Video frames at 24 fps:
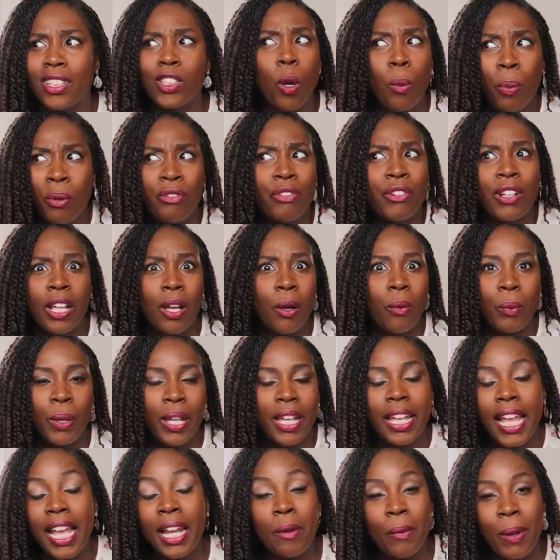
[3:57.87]
It's open for like a
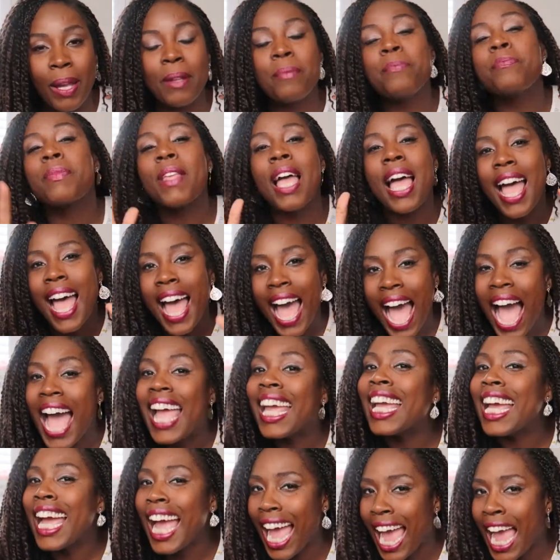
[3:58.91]
week. Anyway,
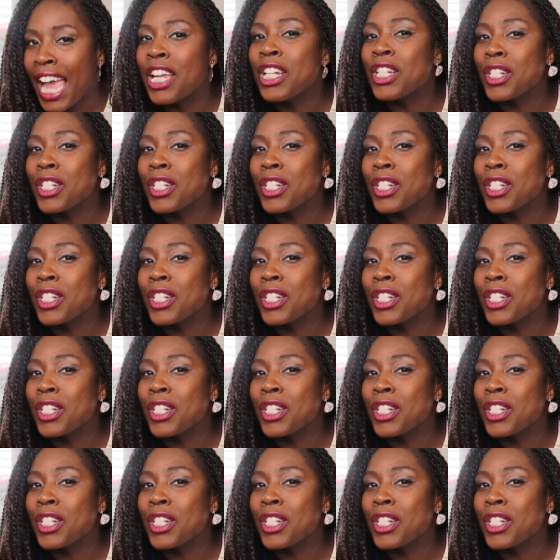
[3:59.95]
I, I